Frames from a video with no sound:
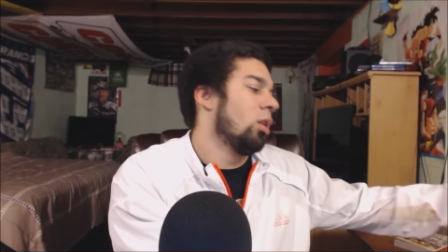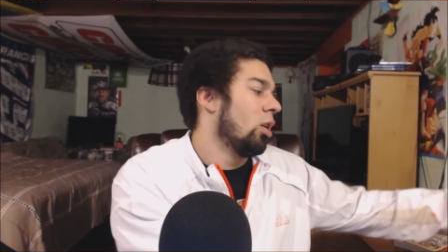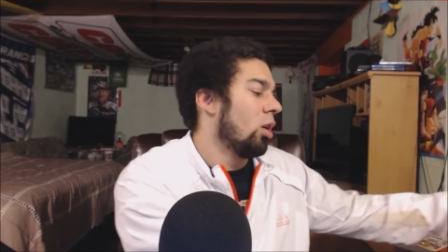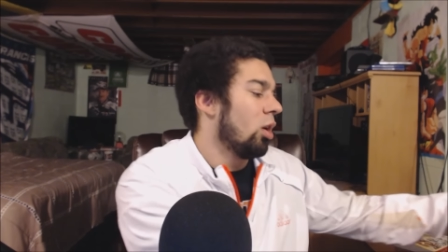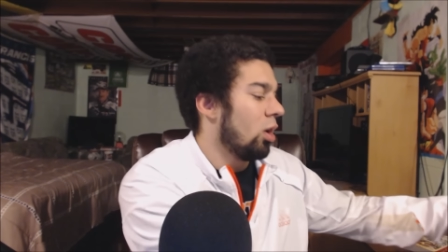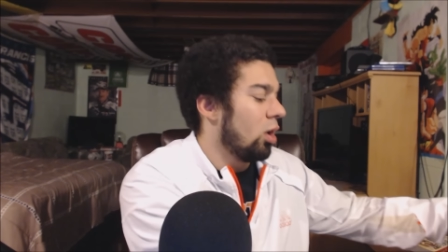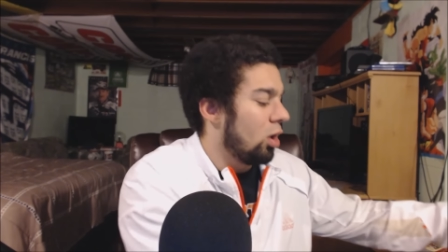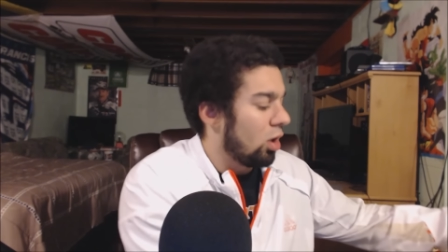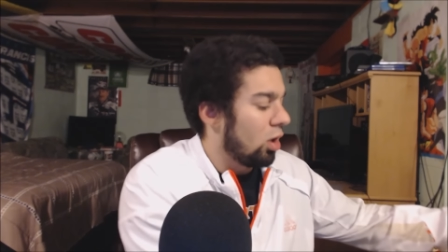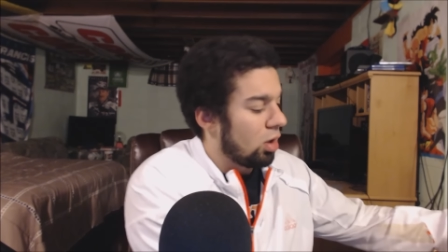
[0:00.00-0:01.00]

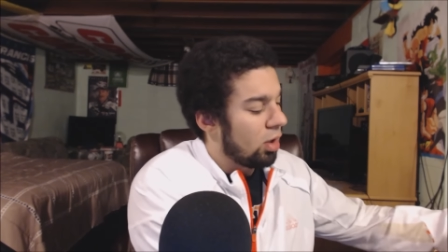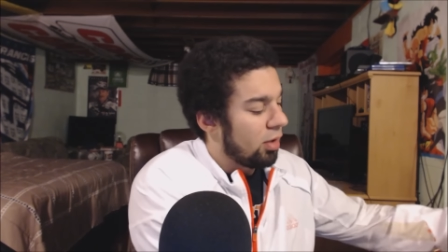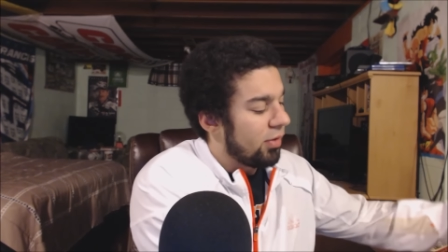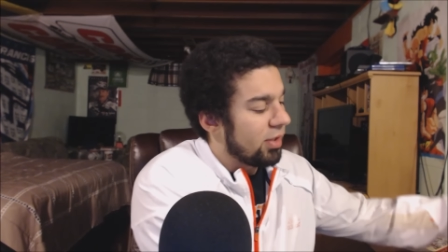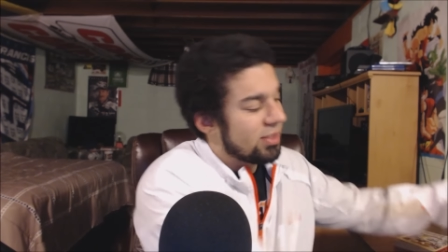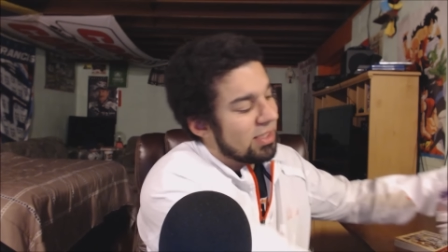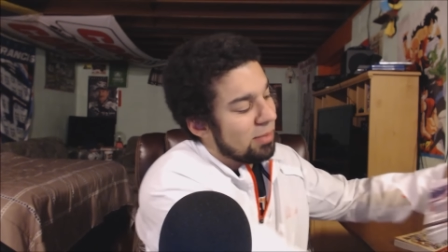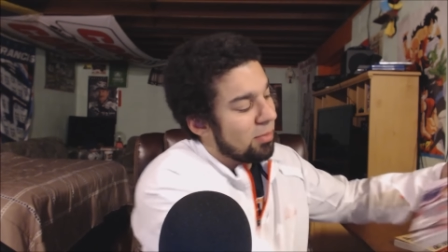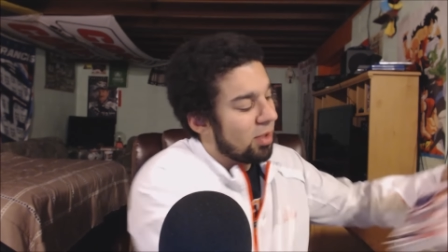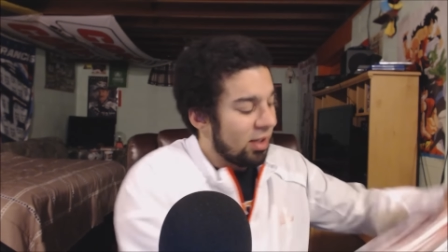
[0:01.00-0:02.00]
Oh, this is
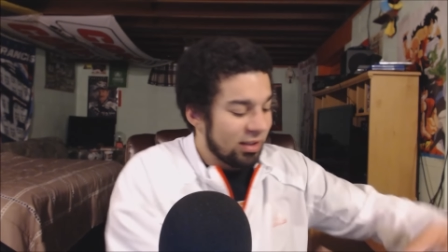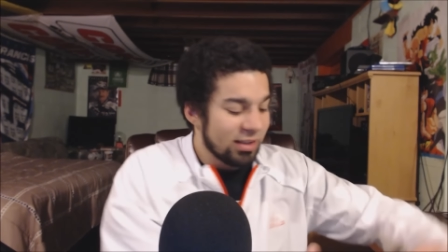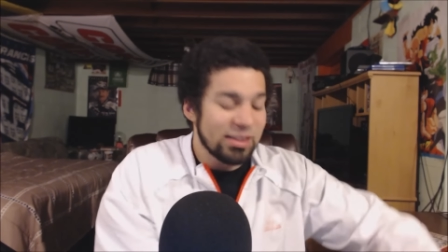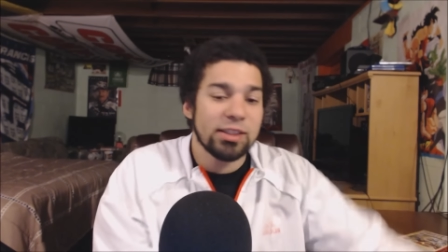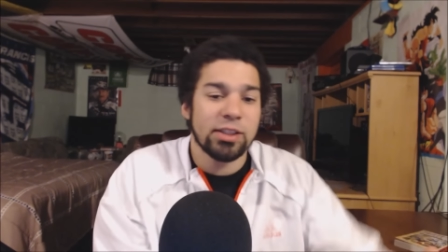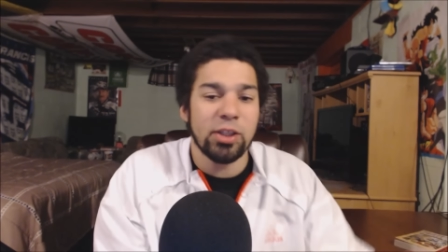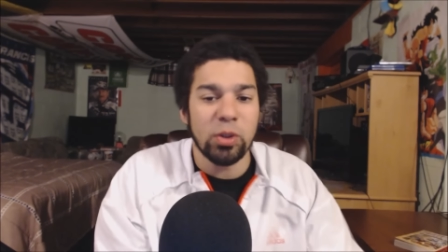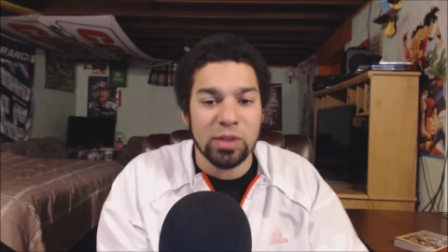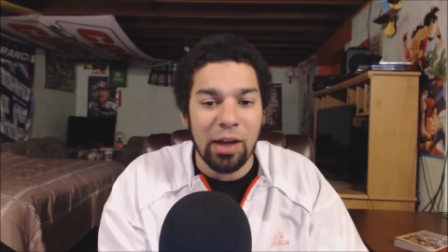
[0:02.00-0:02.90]
the because this is huge.